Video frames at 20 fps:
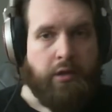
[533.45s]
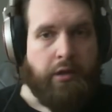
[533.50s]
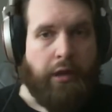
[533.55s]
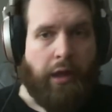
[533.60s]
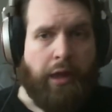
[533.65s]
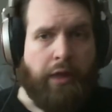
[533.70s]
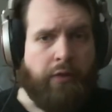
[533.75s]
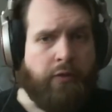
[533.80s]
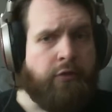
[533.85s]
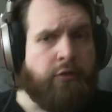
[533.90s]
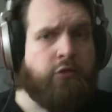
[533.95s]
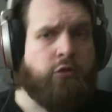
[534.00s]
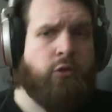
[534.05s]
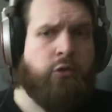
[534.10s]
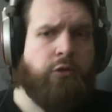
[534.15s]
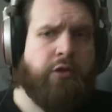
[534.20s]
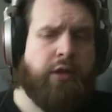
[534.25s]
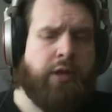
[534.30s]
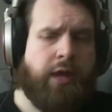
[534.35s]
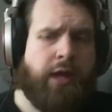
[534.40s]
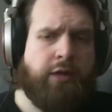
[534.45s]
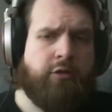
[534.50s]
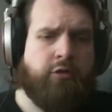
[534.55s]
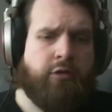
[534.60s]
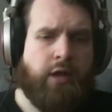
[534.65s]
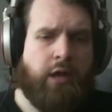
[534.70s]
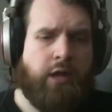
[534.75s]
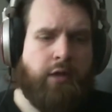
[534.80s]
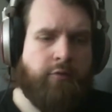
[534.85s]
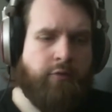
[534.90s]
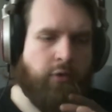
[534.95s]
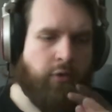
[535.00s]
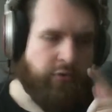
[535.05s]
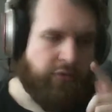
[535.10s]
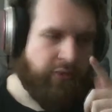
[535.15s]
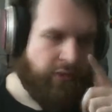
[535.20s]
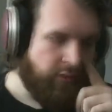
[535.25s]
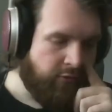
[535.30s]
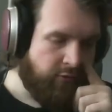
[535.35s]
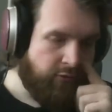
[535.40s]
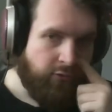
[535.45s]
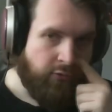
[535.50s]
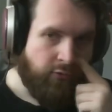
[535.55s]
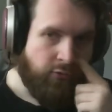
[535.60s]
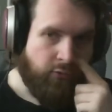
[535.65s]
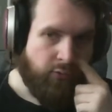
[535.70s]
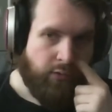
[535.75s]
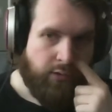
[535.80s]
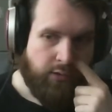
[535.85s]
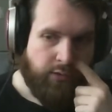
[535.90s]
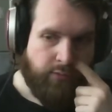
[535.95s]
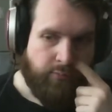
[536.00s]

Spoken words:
And this whole thing actually kind of goes into,